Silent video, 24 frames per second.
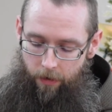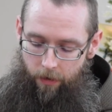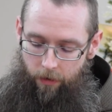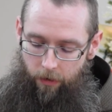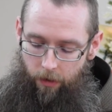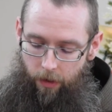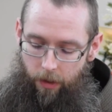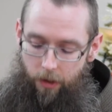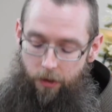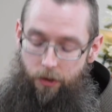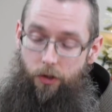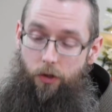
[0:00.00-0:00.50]

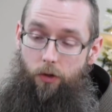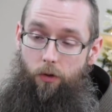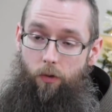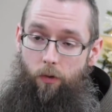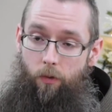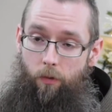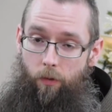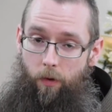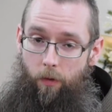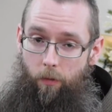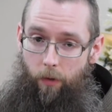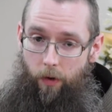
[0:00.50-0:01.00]
Let us
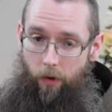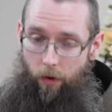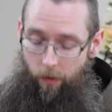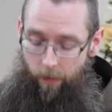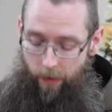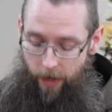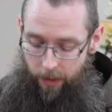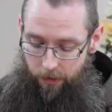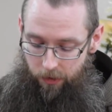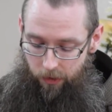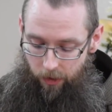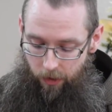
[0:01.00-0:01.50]
do what we are
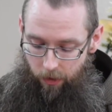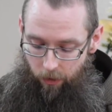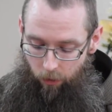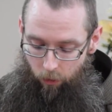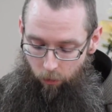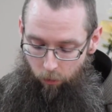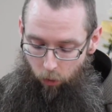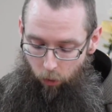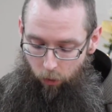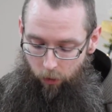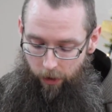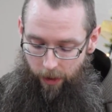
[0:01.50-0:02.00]
about to
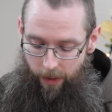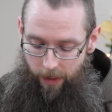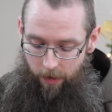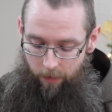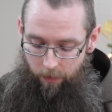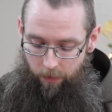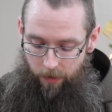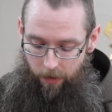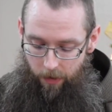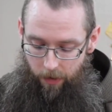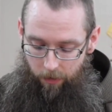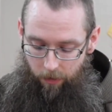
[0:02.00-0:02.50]
hear
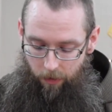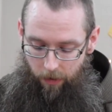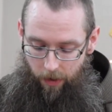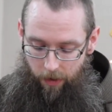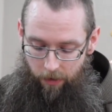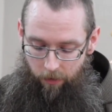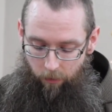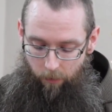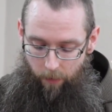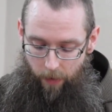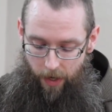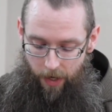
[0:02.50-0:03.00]
proclaimed at the
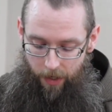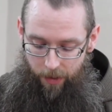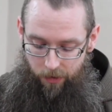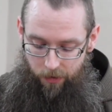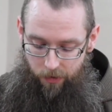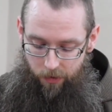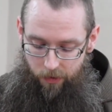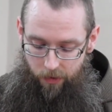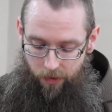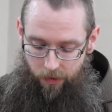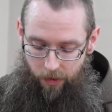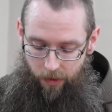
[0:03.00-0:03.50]
end of
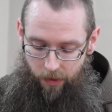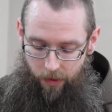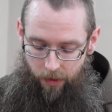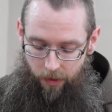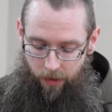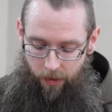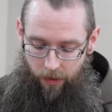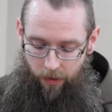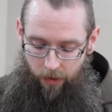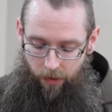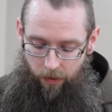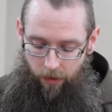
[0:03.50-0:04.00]
Mass.
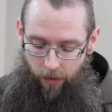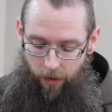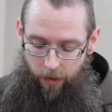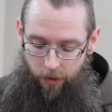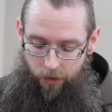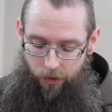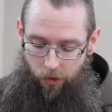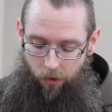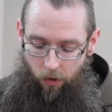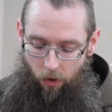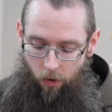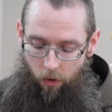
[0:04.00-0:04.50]
Let
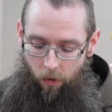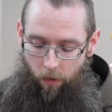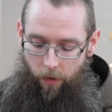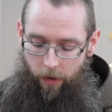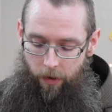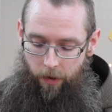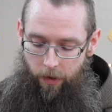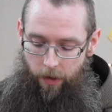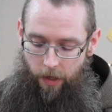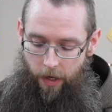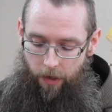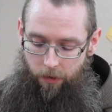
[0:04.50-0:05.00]
us go
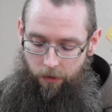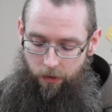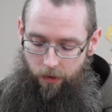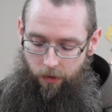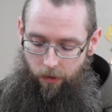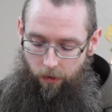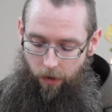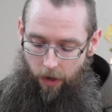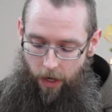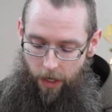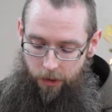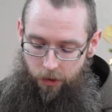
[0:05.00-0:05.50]
and announce
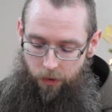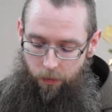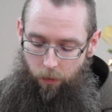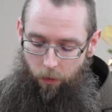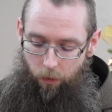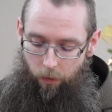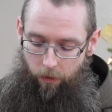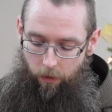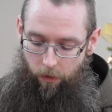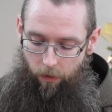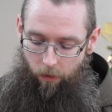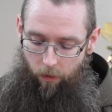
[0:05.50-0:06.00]
the
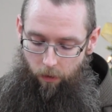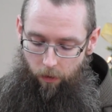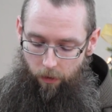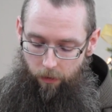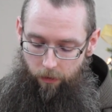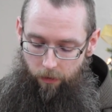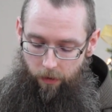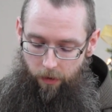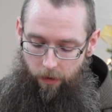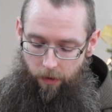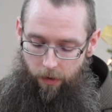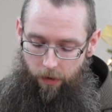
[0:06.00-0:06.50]
gospel of the
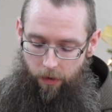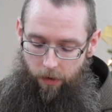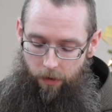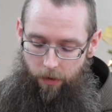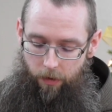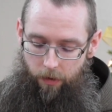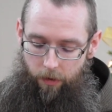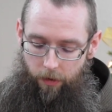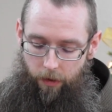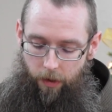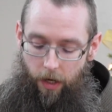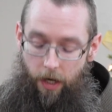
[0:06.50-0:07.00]
Lord,
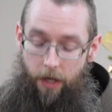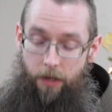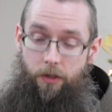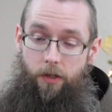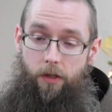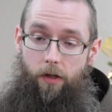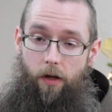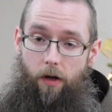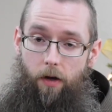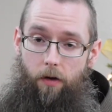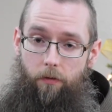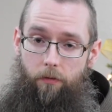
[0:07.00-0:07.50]
God's
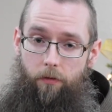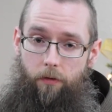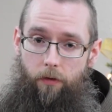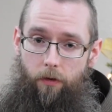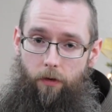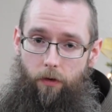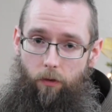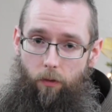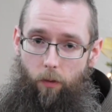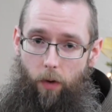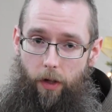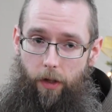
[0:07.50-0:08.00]

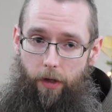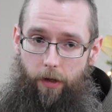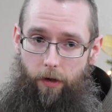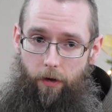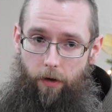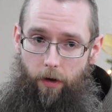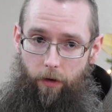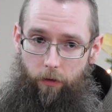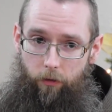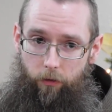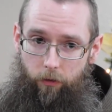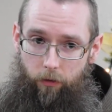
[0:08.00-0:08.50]
love dwelling
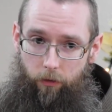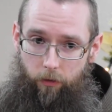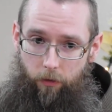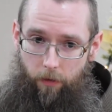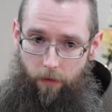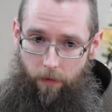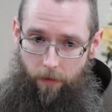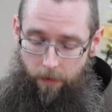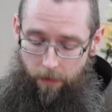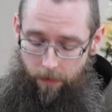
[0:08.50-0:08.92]
in us.